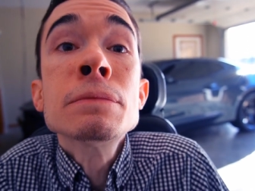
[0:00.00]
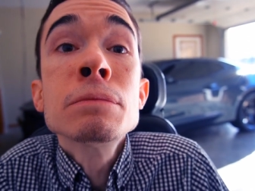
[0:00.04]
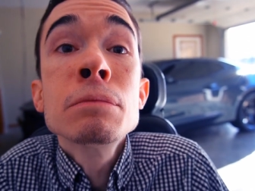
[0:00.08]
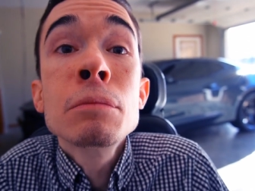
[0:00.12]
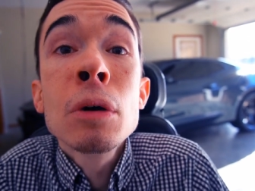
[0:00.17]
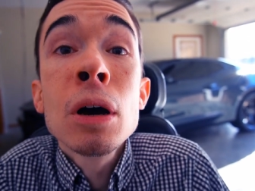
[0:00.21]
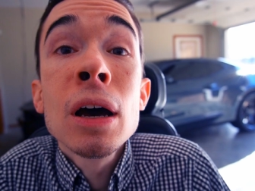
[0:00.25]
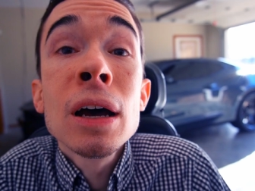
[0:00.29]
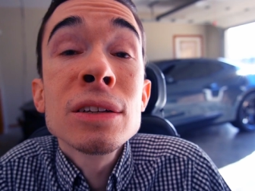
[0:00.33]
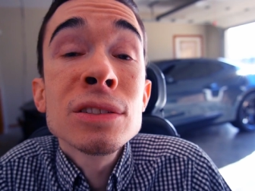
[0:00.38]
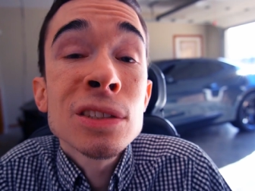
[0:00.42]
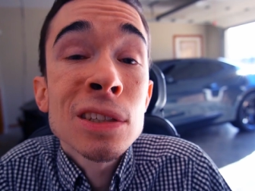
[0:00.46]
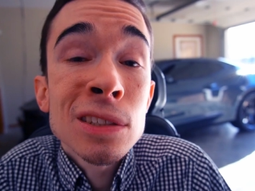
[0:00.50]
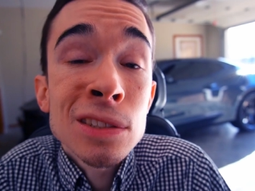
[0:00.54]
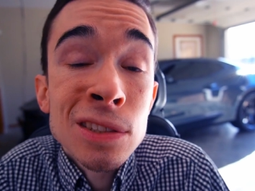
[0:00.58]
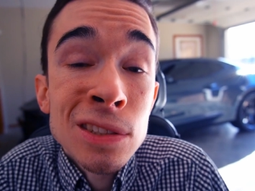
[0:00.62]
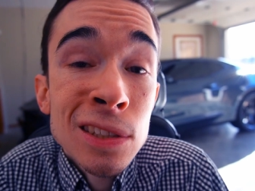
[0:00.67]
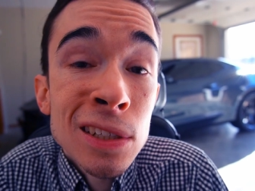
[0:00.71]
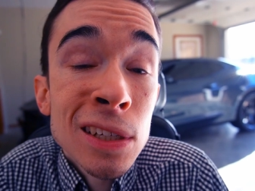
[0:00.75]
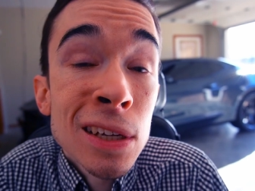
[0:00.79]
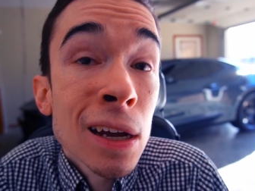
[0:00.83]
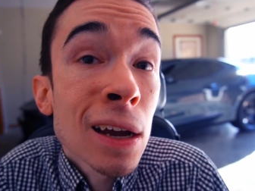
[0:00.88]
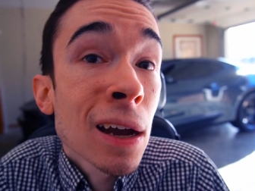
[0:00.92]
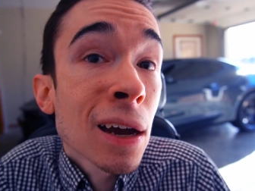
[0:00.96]
But as you can
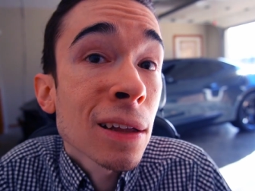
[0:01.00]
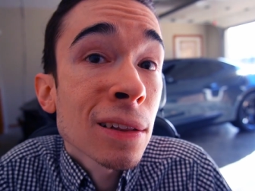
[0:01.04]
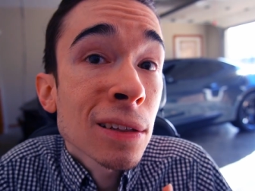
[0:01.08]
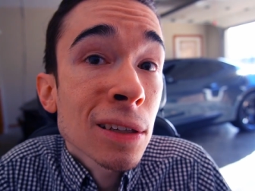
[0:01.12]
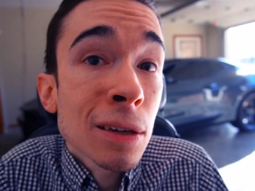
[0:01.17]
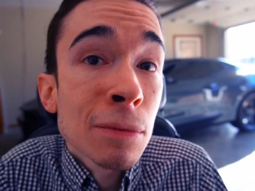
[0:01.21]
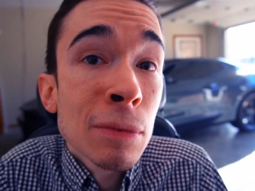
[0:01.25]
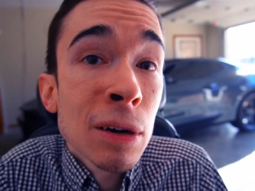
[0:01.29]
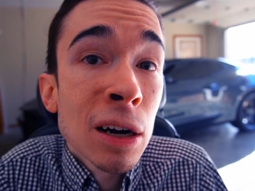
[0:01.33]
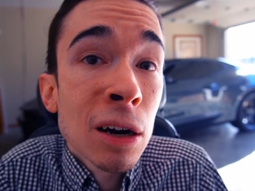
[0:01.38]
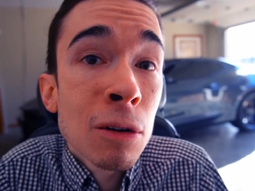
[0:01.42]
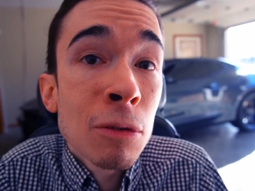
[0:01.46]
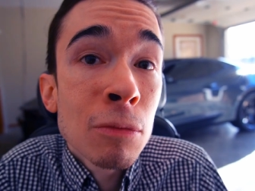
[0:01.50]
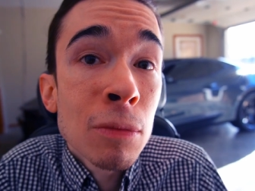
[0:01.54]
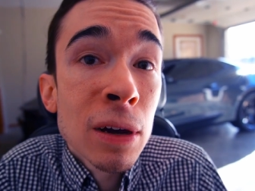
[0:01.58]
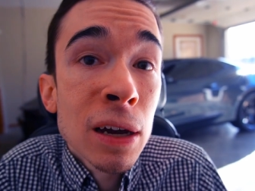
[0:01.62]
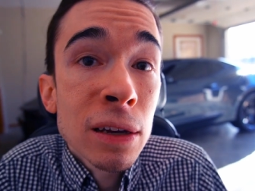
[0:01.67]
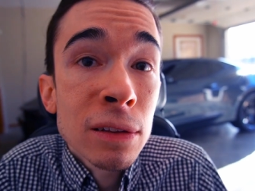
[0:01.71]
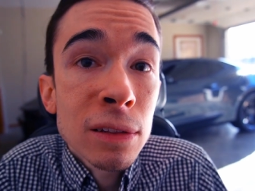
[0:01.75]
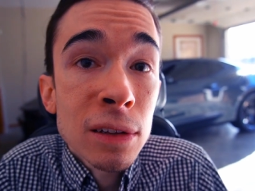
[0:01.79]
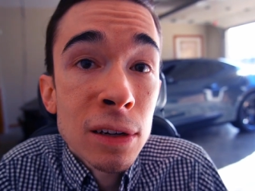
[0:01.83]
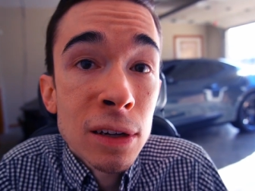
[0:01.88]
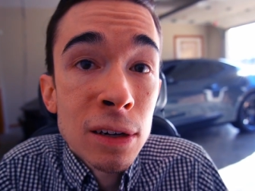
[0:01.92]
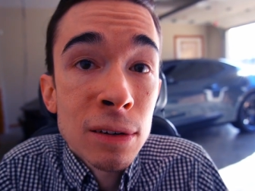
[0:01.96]
see, I got the Camaro
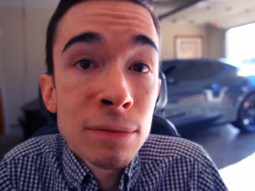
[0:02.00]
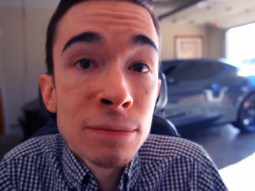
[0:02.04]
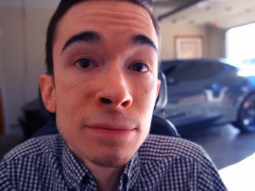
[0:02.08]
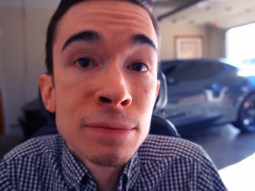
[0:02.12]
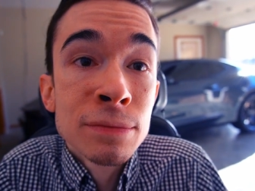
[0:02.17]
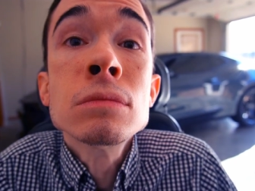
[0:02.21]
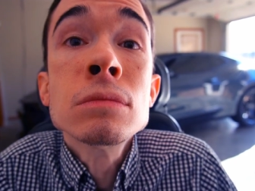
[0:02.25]
back there.